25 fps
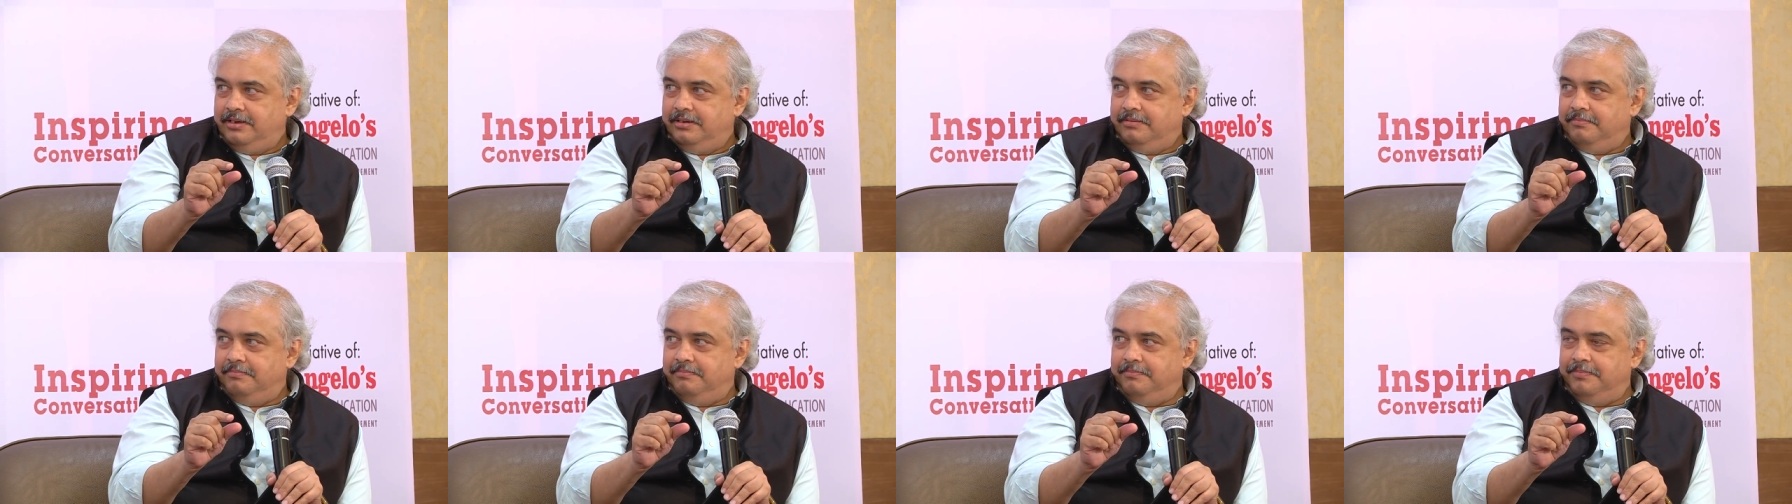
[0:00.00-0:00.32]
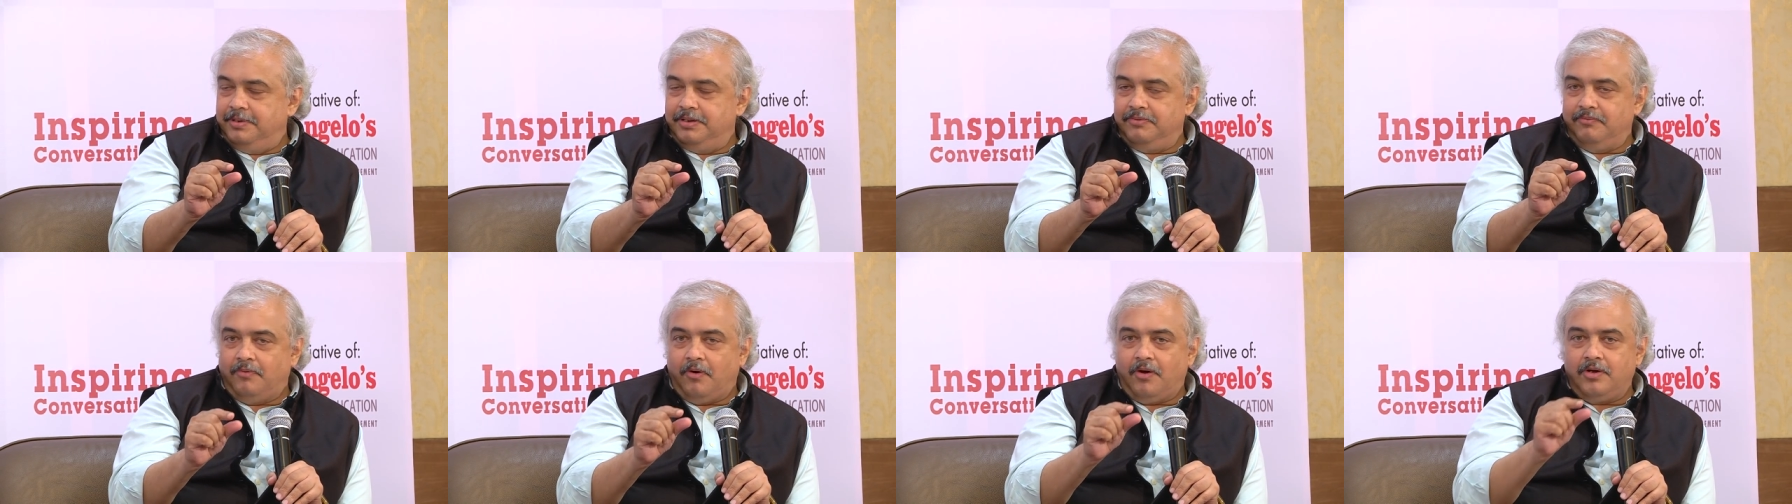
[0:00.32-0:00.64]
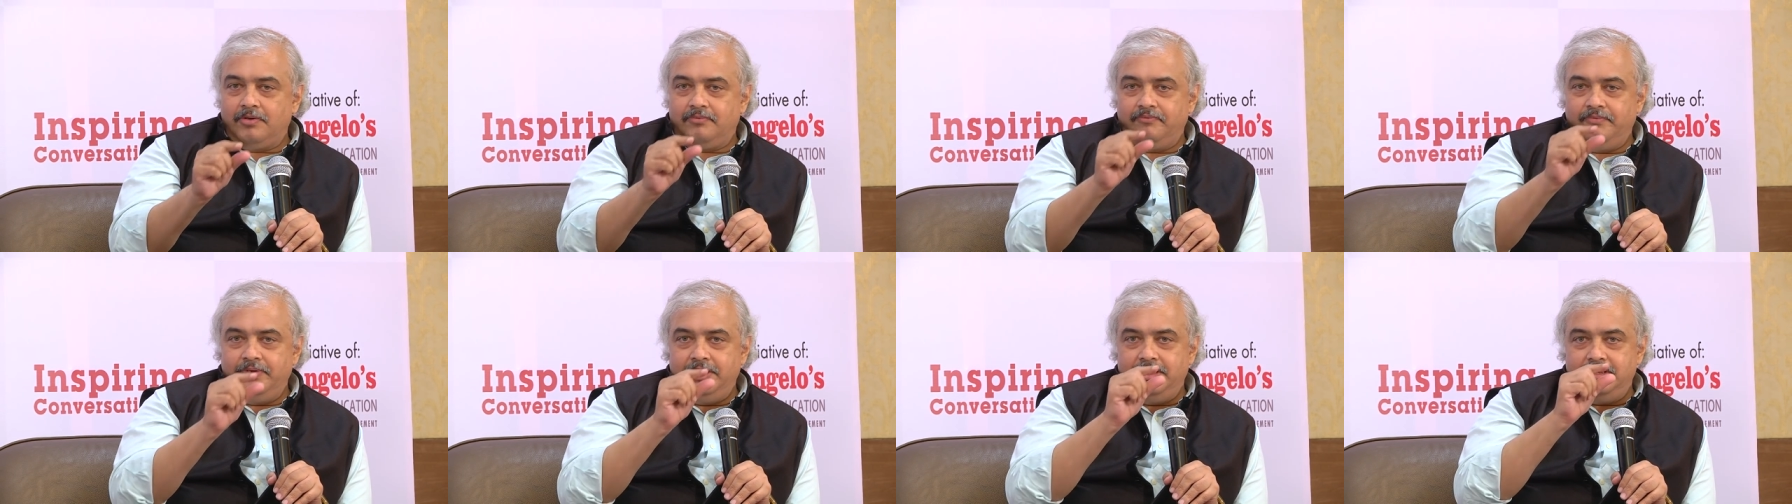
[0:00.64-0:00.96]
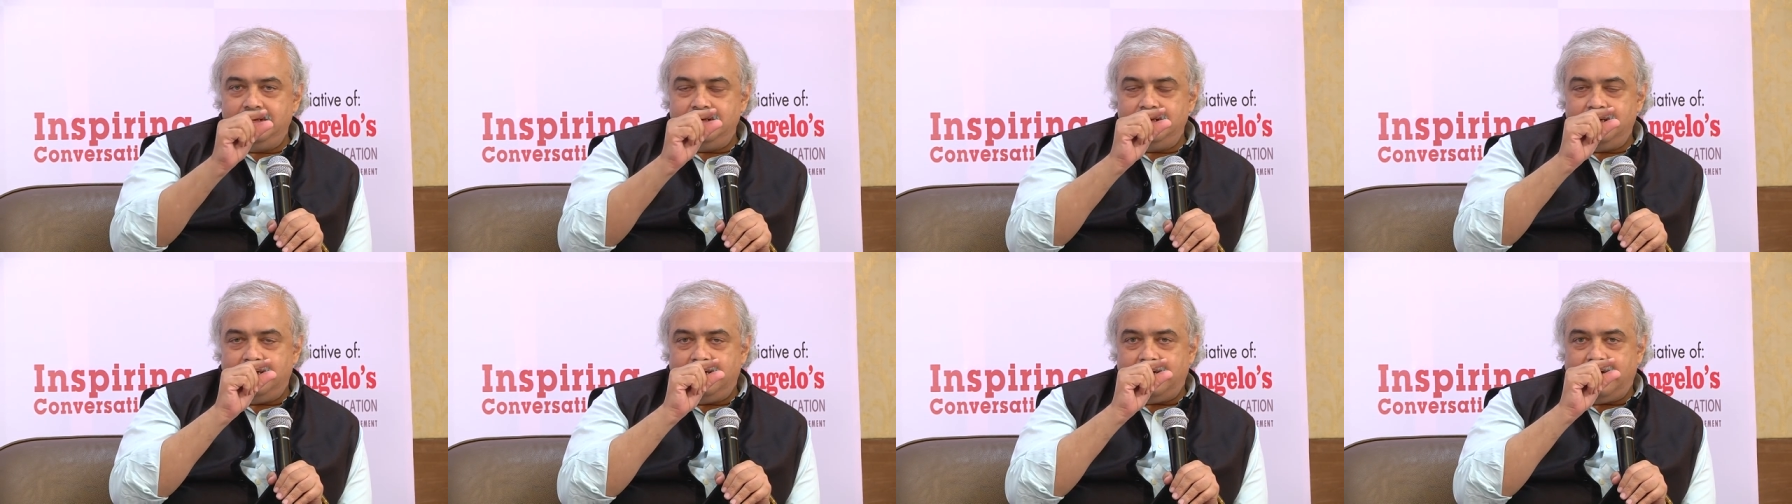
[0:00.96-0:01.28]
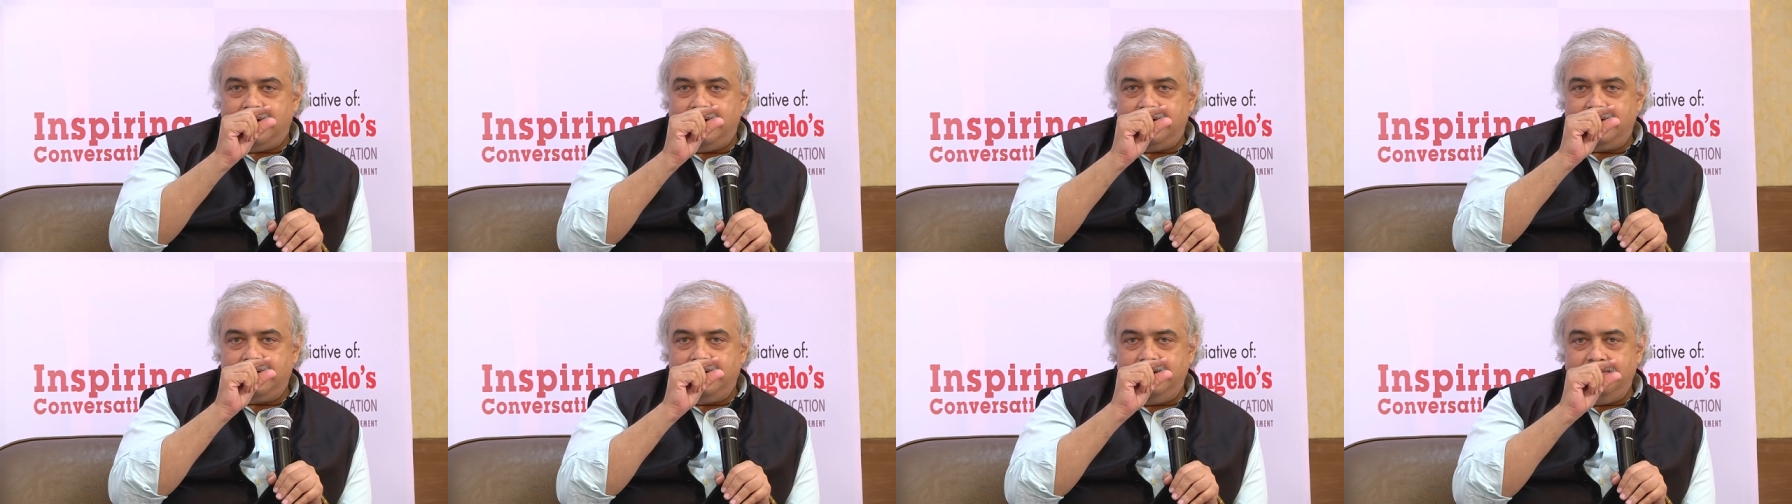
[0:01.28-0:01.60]
But what we
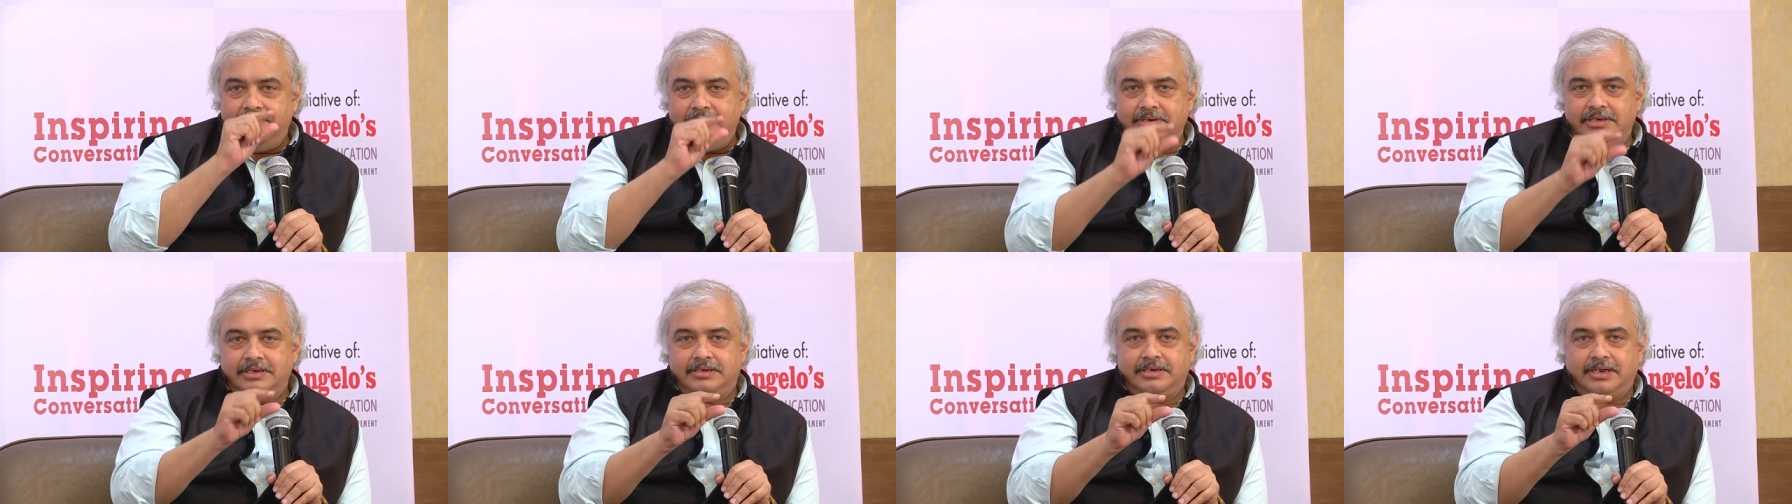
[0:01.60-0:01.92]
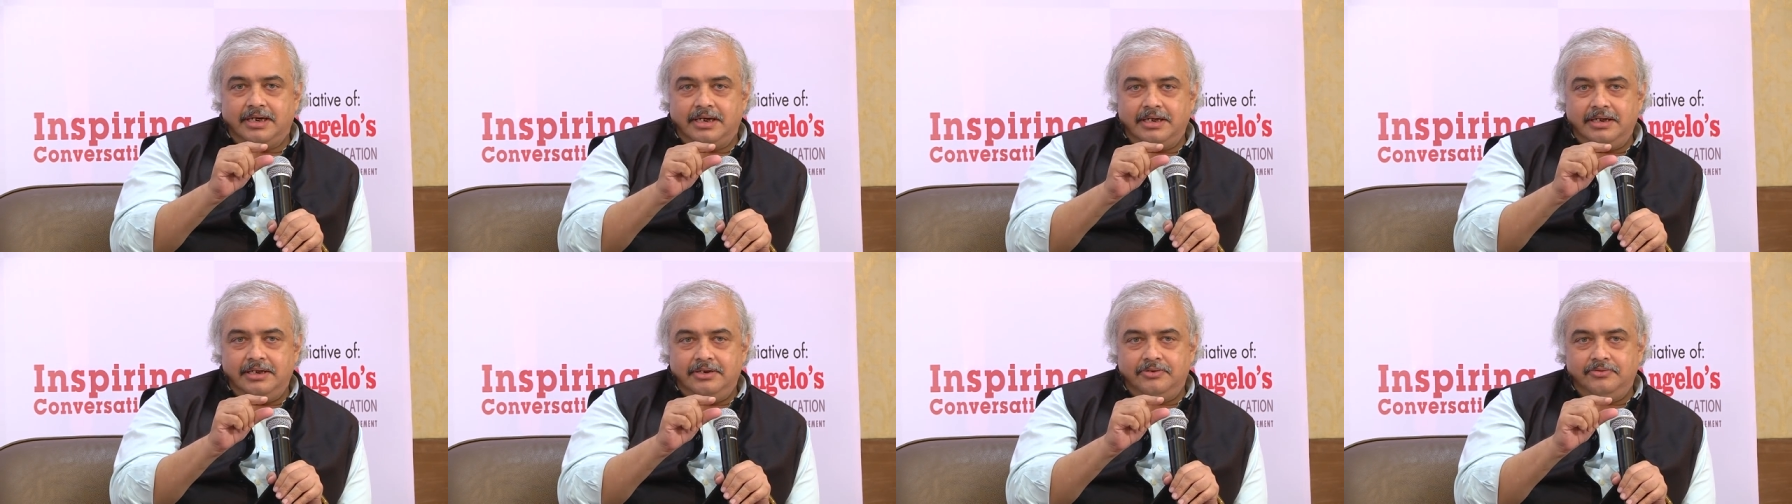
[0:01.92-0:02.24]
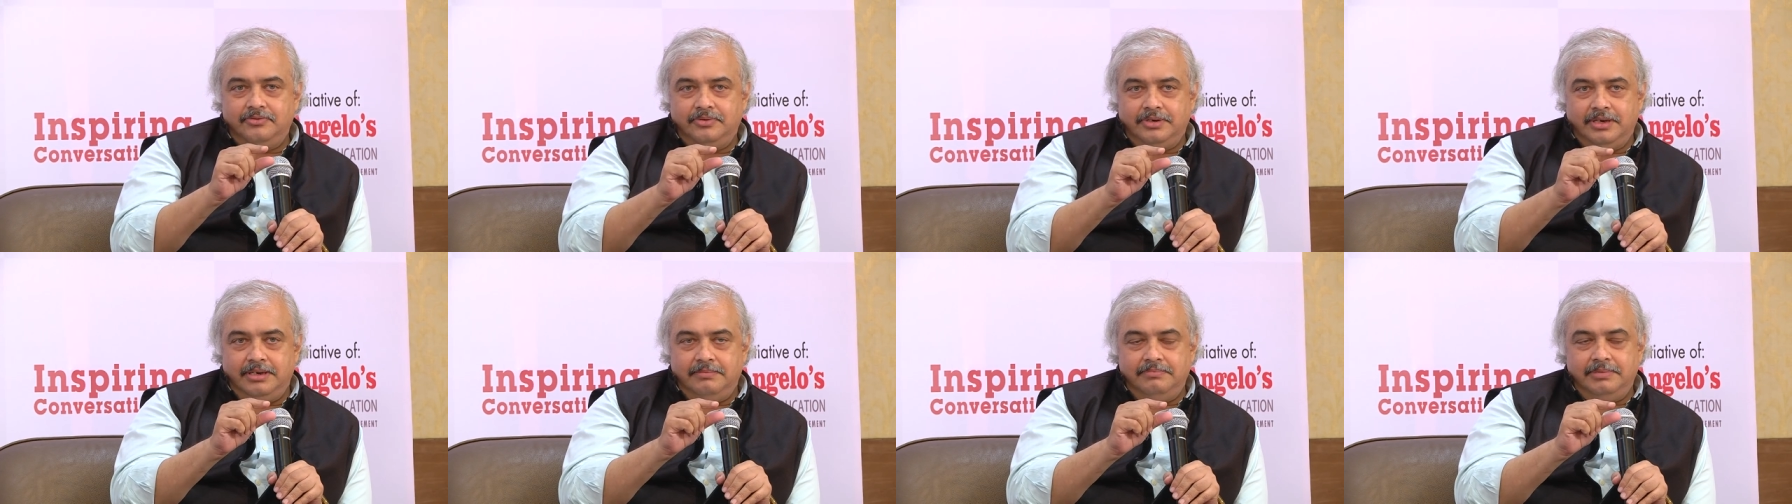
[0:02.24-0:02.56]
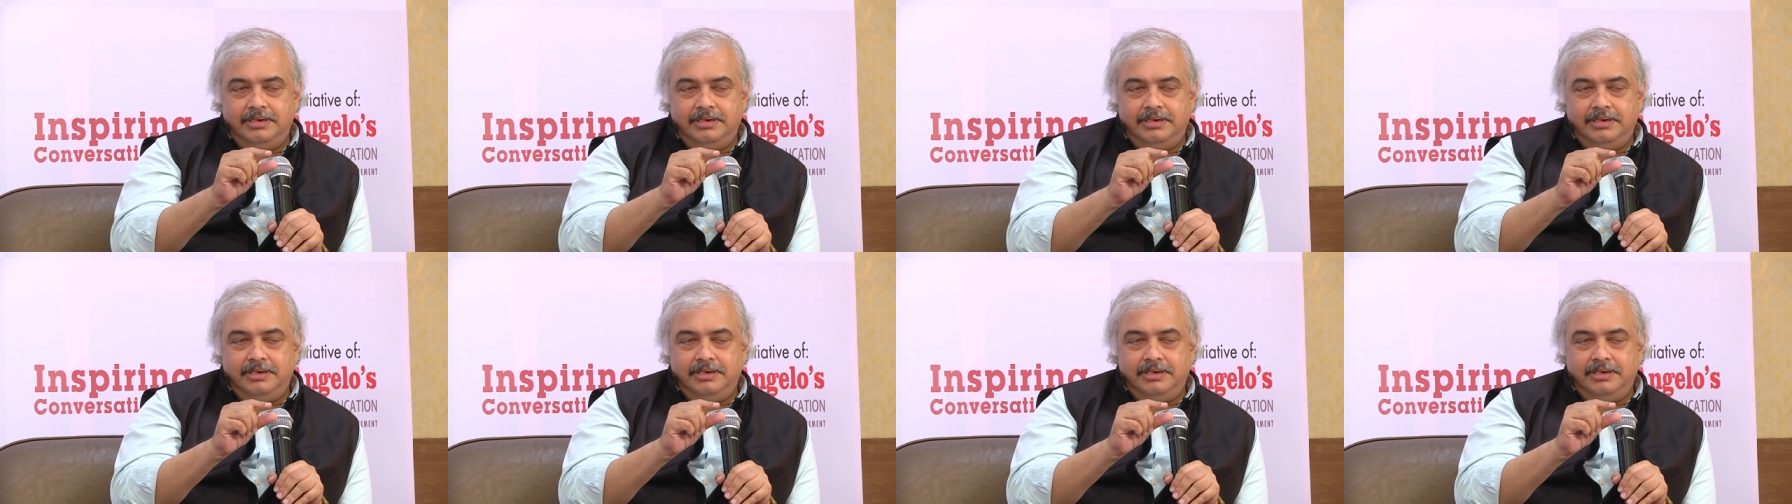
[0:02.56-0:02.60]
had given the target to them